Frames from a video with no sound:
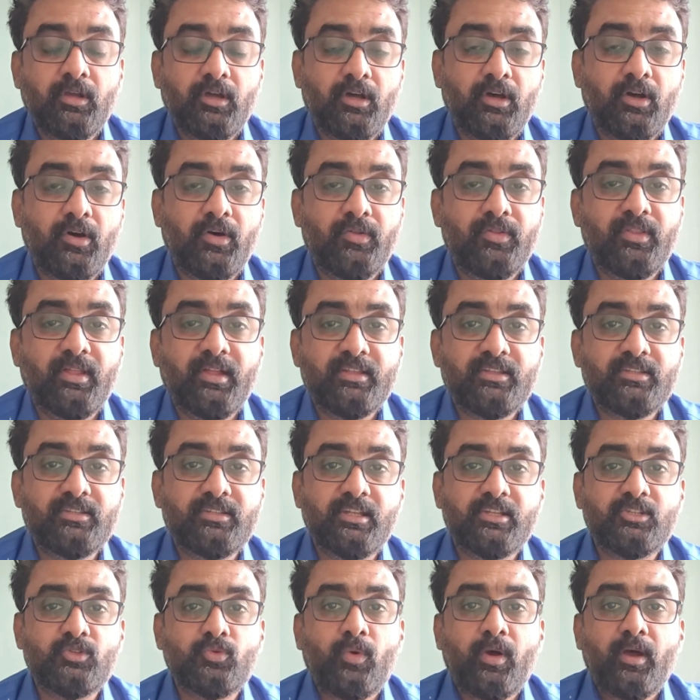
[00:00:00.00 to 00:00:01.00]

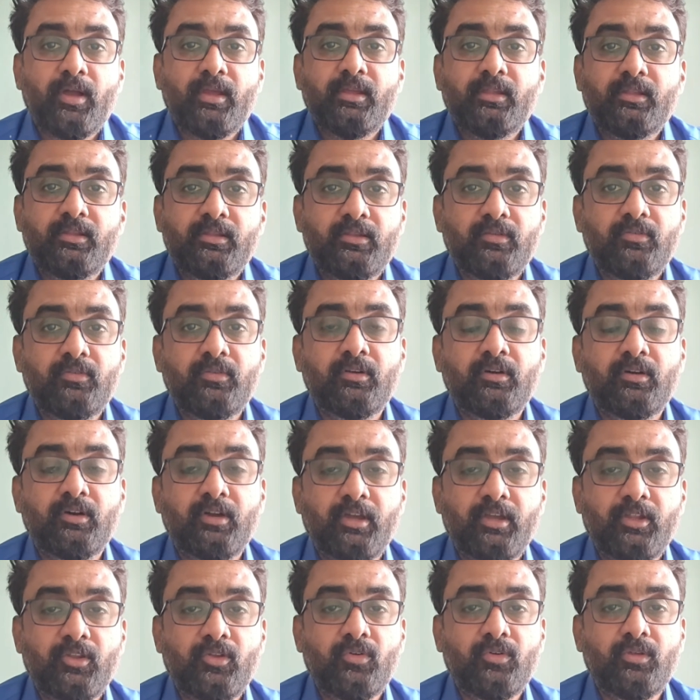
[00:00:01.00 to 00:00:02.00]
That's why
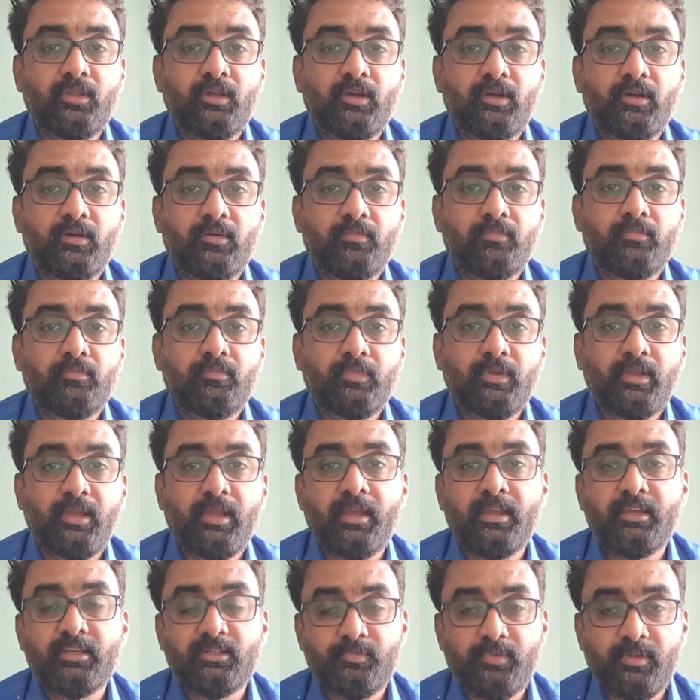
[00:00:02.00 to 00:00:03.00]
the
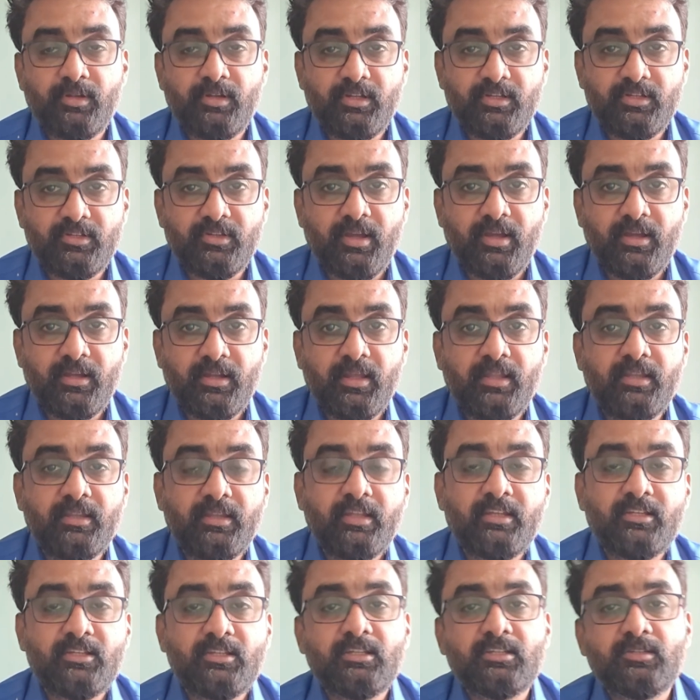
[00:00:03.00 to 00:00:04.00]
AI has been designed,
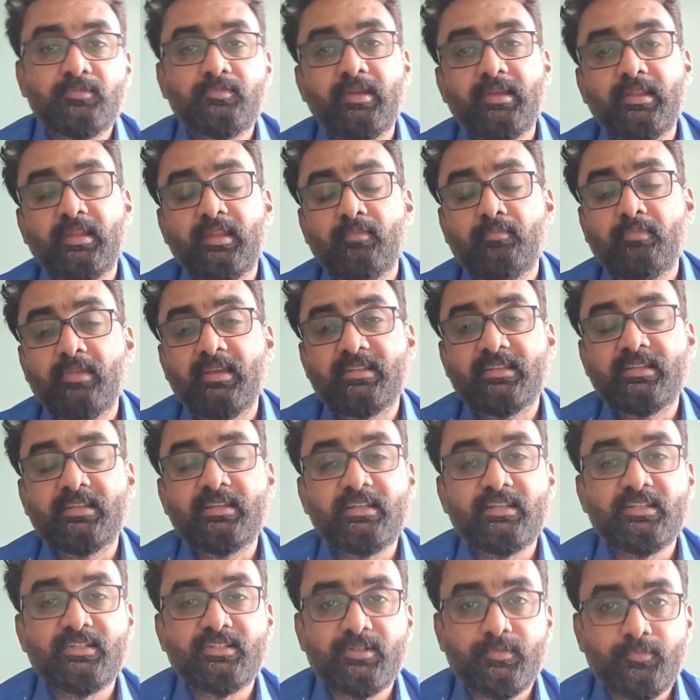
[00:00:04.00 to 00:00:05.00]
and it's
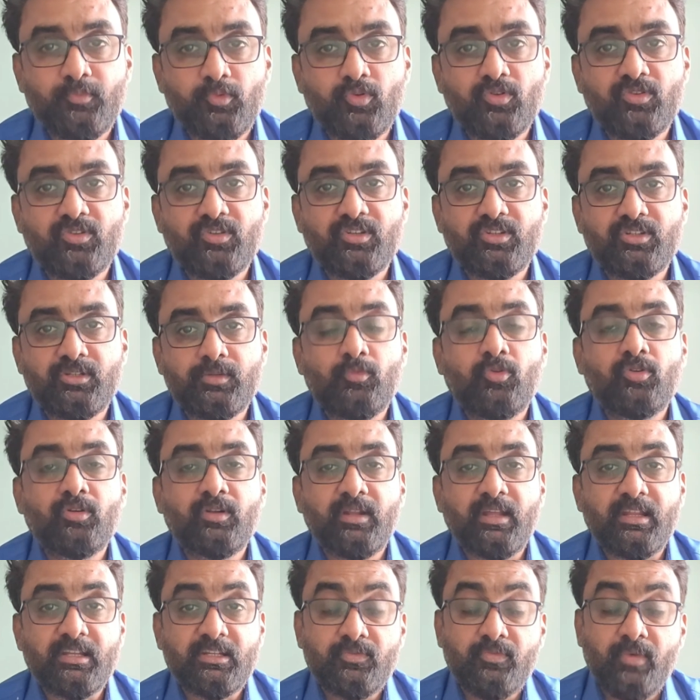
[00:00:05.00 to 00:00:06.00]
basically a support system or
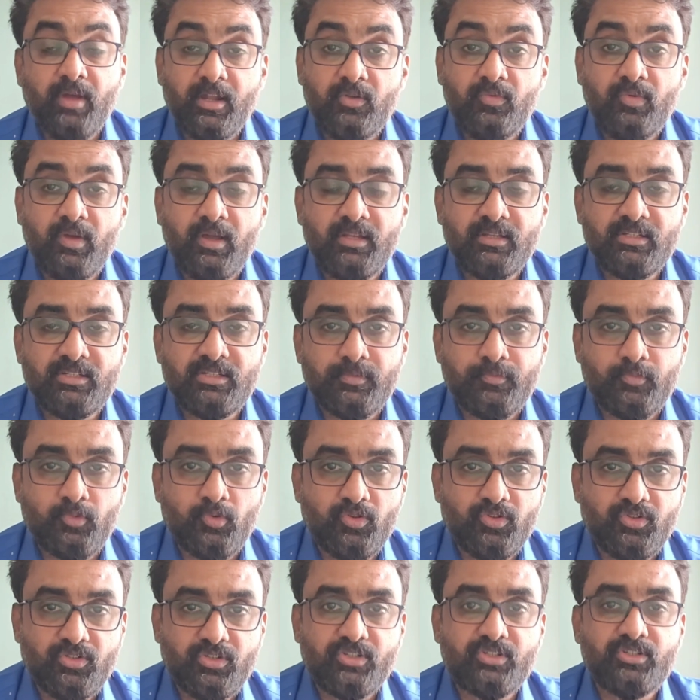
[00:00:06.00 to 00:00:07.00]
an advanced
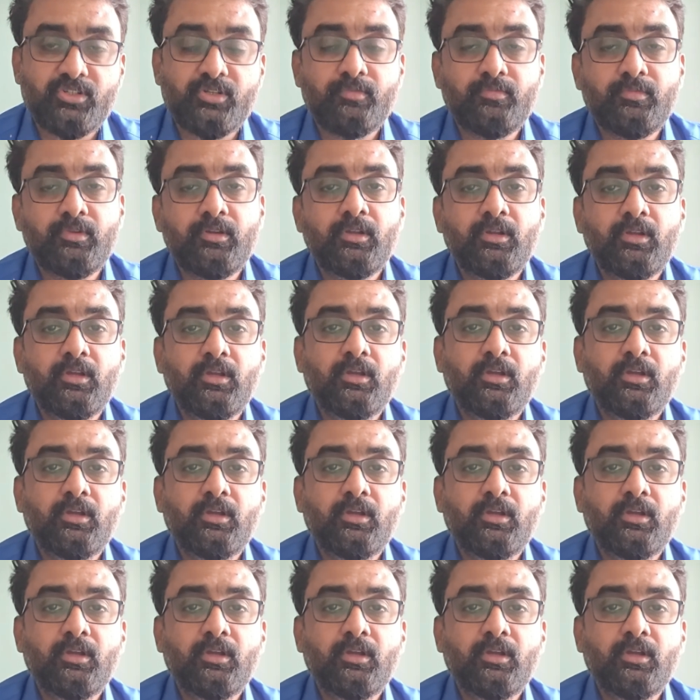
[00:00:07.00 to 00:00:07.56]
support system